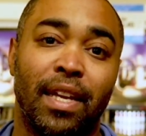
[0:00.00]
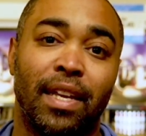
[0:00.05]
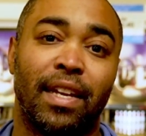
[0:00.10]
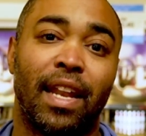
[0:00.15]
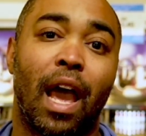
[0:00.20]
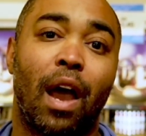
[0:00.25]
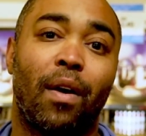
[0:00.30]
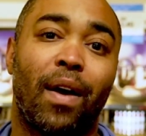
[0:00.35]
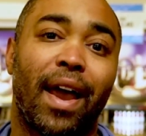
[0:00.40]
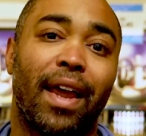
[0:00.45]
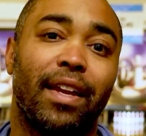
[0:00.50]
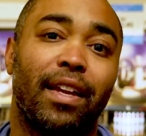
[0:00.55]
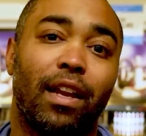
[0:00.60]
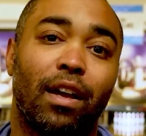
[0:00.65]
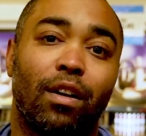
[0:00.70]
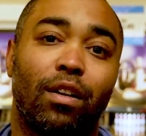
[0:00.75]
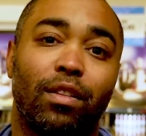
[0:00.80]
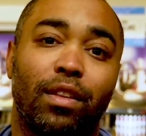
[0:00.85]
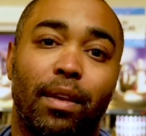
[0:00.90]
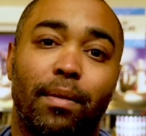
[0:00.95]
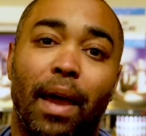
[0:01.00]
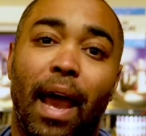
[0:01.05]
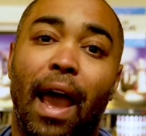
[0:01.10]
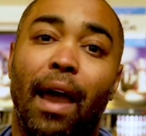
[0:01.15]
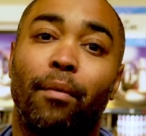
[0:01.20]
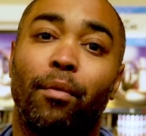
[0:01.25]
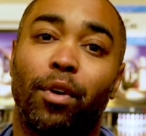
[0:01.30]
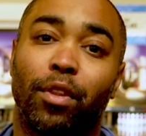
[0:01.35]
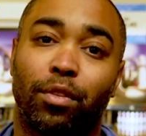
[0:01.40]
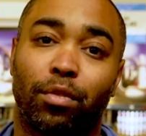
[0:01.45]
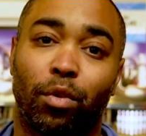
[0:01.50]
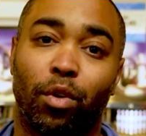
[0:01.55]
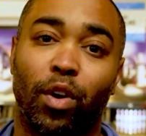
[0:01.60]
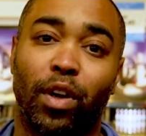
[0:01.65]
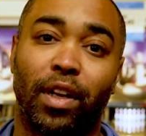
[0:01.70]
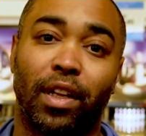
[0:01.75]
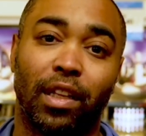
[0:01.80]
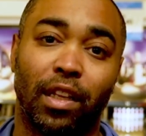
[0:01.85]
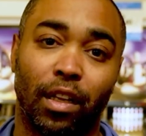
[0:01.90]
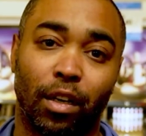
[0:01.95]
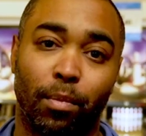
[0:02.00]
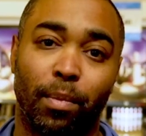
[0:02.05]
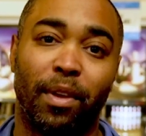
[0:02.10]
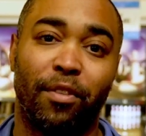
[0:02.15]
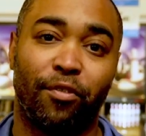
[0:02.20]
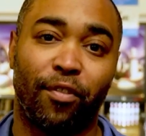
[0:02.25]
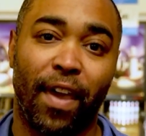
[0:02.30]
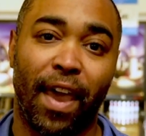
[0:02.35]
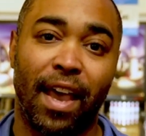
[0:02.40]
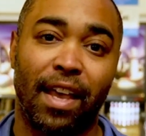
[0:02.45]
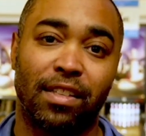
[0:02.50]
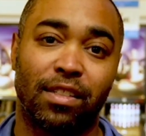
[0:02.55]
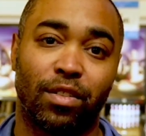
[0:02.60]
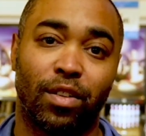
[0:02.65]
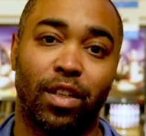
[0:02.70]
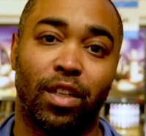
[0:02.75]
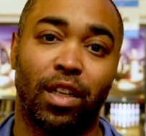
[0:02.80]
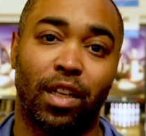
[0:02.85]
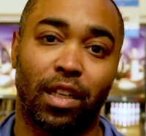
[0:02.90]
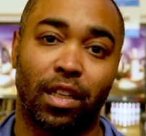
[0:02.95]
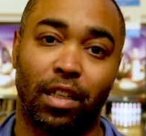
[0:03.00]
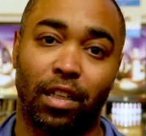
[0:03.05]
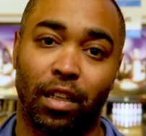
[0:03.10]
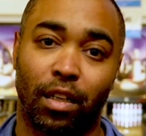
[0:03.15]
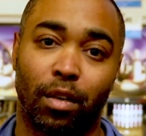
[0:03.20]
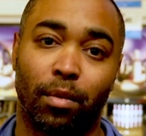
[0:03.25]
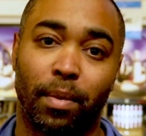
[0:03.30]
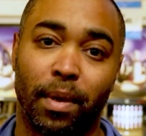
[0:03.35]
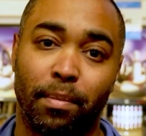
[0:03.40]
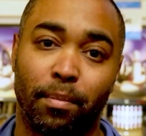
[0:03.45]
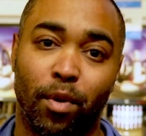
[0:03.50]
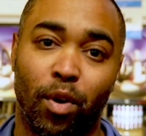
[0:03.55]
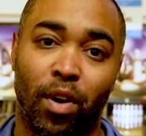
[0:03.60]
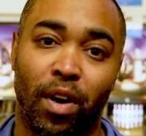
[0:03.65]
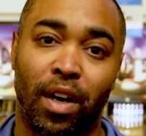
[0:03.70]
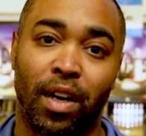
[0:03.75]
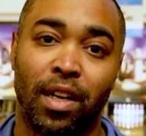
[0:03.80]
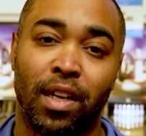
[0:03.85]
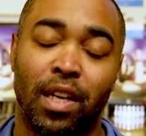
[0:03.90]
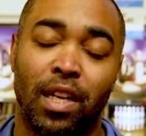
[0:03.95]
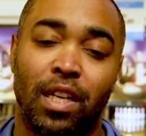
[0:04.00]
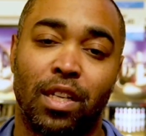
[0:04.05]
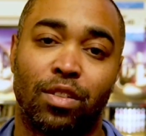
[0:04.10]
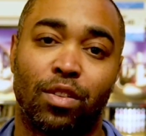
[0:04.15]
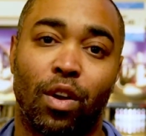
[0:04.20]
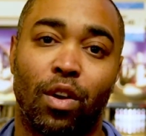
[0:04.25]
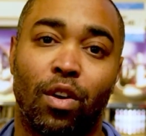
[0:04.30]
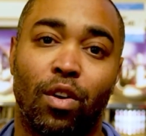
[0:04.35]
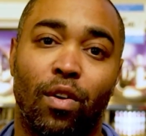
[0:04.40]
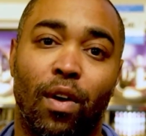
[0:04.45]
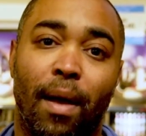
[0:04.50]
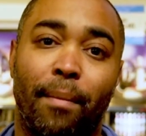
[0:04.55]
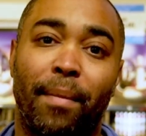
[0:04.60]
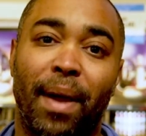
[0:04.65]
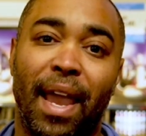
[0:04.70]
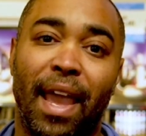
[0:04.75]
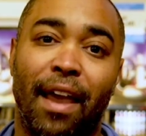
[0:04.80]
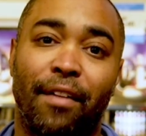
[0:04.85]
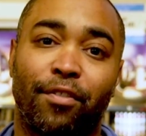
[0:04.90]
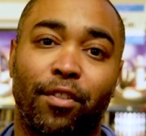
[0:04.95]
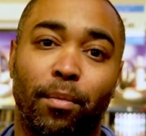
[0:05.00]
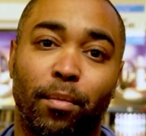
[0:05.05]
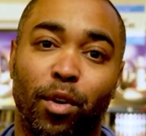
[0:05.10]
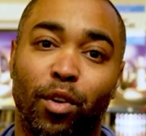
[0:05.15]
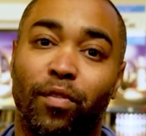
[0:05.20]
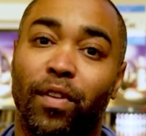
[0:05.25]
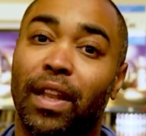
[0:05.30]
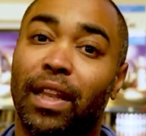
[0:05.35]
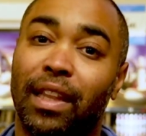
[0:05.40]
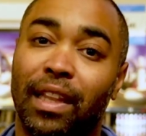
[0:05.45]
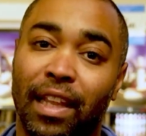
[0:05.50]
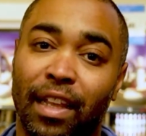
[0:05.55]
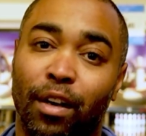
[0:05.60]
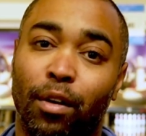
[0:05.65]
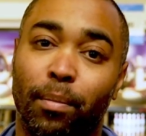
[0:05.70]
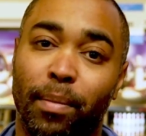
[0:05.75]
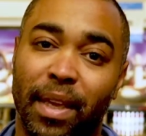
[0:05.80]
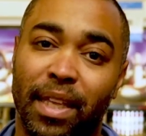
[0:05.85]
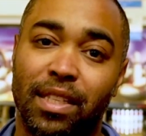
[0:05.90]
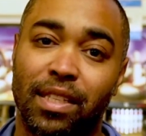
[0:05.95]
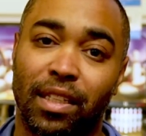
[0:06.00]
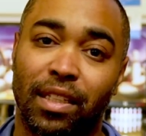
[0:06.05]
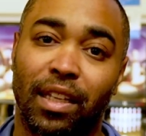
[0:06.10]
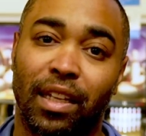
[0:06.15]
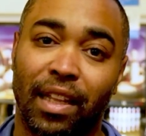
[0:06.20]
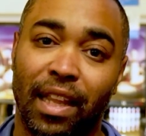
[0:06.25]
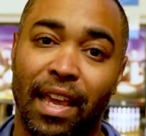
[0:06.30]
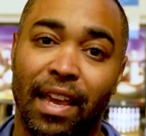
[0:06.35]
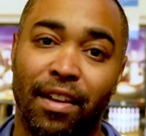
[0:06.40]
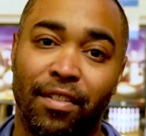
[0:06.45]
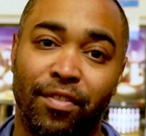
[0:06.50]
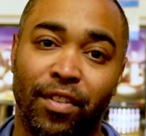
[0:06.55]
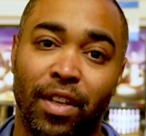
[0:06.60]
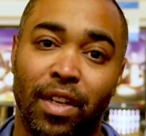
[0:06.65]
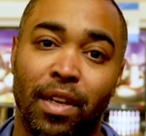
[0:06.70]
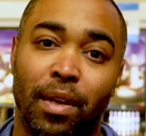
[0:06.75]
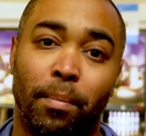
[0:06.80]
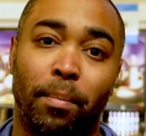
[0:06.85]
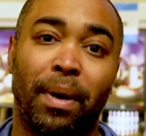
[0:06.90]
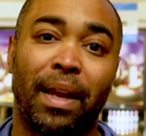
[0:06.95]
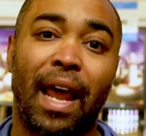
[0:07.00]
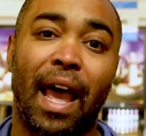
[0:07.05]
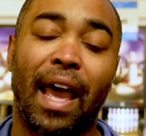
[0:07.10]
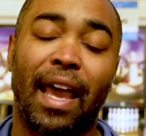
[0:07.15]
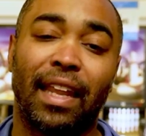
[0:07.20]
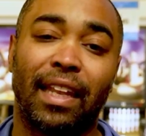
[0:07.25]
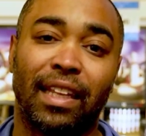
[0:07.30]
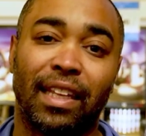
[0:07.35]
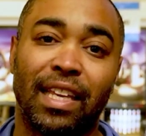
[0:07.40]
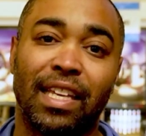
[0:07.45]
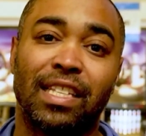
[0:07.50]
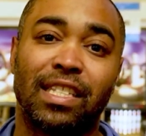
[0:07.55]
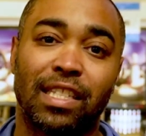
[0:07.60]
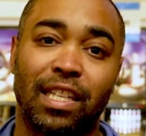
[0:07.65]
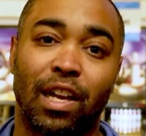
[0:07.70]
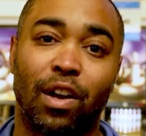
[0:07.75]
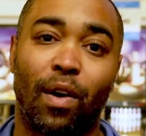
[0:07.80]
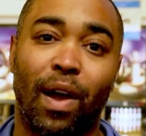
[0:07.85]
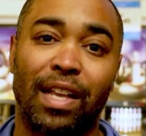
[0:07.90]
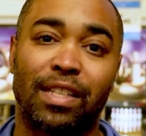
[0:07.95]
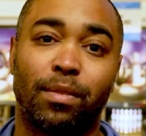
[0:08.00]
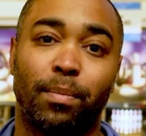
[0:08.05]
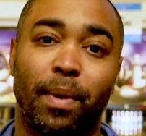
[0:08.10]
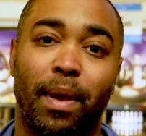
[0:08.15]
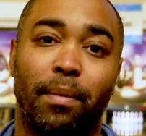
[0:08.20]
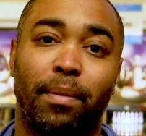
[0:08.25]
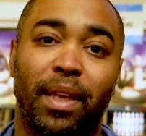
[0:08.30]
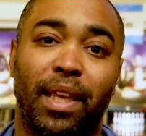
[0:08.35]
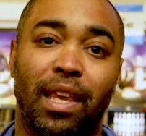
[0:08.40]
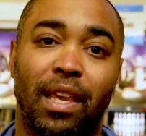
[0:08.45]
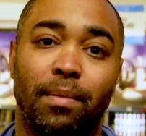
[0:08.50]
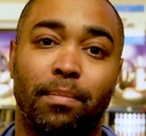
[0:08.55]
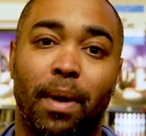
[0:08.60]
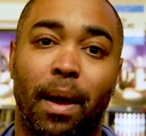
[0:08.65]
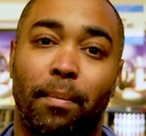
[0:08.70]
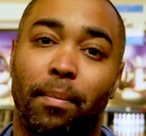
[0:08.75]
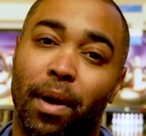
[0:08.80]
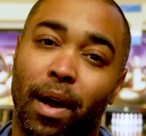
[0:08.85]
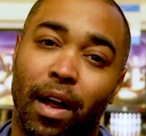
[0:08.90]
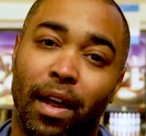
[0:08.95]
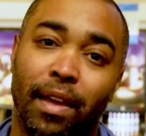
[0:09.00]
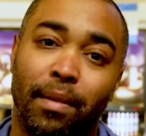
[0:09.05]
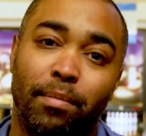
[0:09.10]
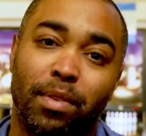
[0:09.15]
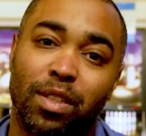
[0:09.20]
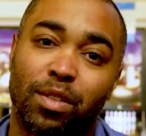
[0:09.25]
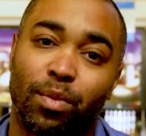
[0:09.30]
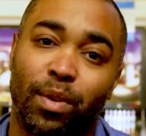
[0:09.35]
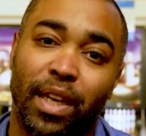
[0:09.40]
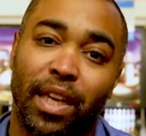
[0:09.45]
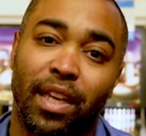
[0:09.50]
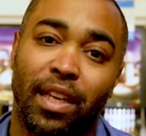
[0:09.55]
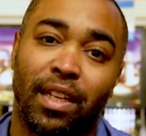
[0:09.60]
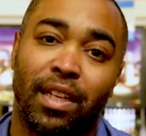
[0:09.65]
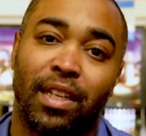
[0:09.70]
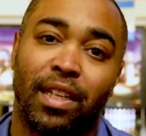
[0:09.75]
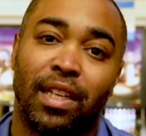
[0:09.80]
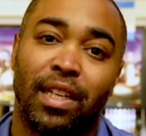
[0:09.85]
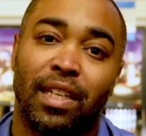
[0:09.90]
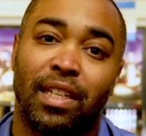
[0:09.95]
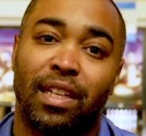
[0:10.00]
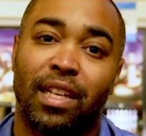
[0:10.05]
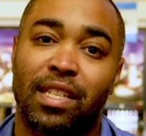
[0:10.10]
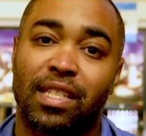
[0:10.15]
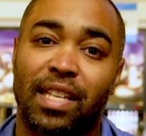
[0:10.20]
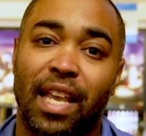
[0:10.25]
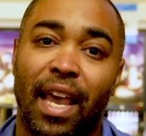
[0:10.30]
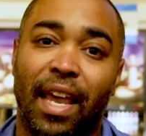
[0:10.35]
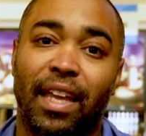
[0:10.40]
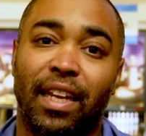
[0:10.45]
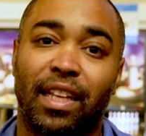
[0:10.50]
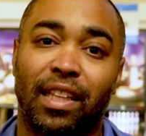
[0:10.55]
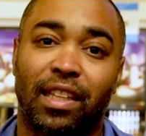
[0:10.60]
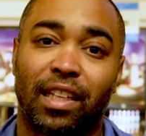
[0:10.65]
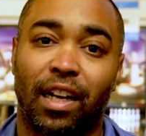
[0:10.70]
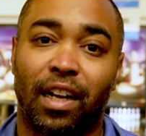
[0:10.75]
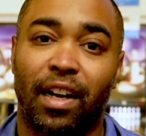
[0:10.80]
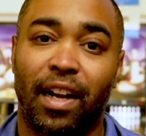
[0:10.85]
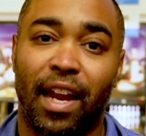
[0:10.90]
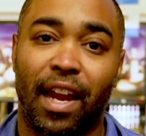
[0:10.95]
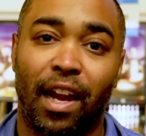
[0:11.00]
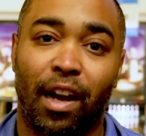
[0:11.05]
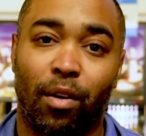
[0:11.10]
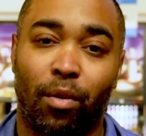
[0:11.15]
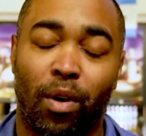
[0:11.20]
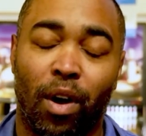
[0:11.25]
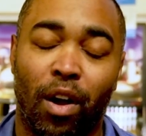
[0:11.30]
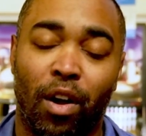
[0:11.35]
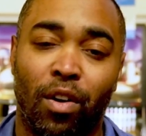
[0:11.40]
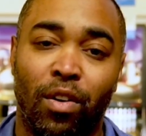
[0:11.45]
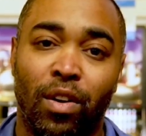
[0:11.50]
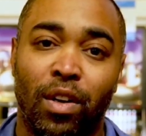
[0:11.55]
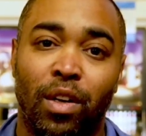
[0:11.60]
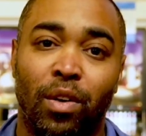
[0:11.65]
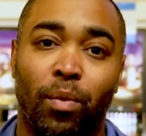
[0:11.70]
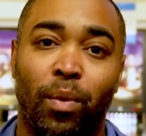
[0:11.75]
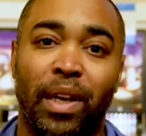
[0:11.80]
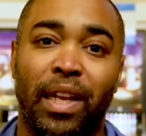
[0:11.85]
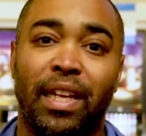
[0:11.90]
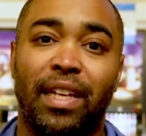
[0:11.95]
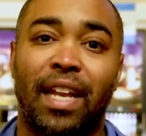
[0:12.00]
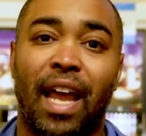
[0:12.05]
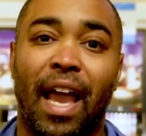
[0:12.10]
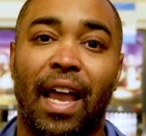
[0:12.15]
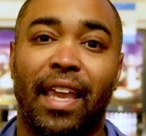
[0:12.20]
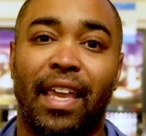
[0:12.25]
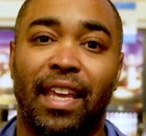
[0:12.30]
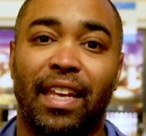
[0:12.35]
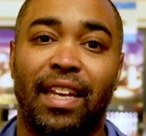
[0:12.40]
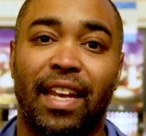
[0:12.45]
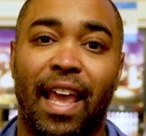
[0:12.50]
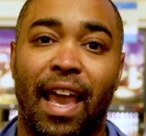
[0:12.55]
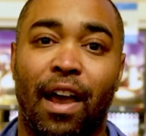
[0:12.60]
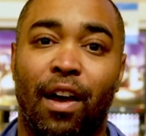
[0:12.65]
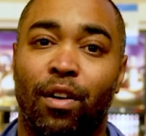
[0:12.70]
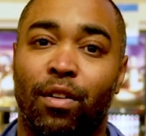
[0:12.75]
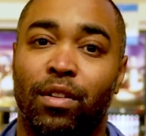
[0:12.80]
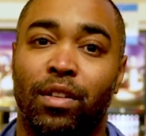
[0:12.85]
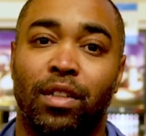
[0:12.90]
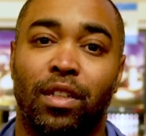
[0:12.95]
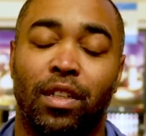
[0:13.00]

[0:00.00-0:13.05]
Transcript: Now I know that I would throw it a little bit faster and hook it a little bit more. So I might have to move a little bit to the left, but I at least know I should be able to keep my ball in between the second and third arrow with it not getting out,